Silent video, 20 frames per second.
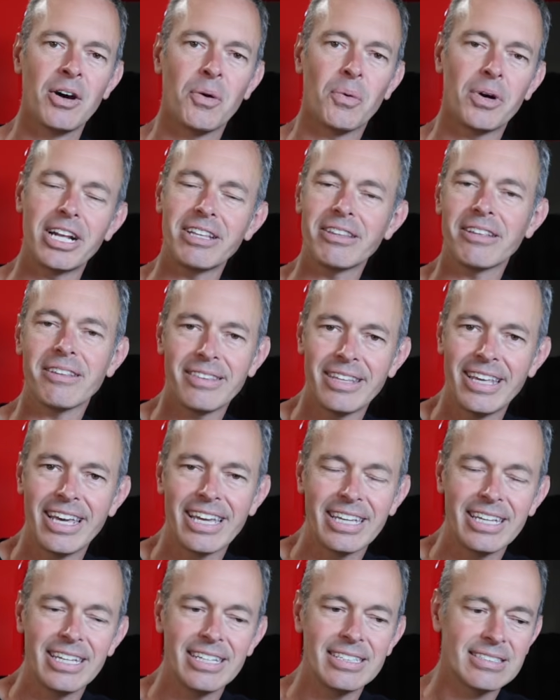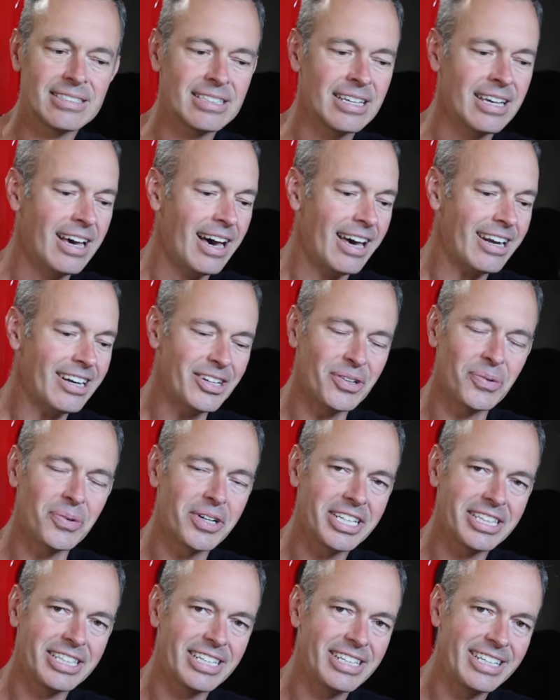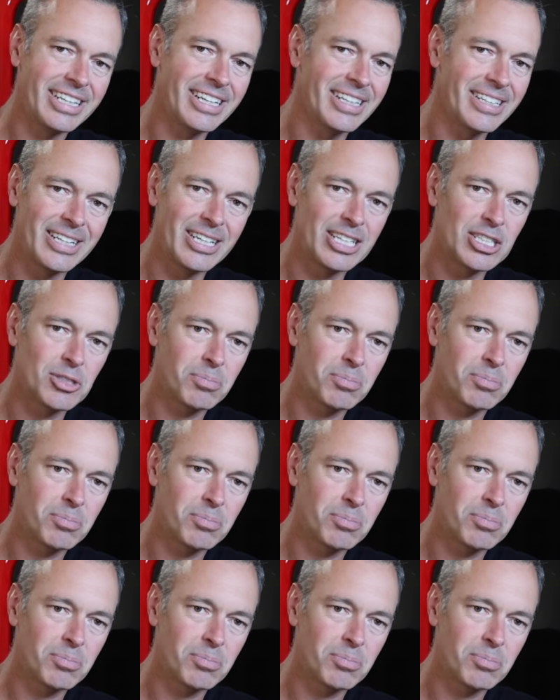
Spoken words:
One other thing is, I don't know what the deal is,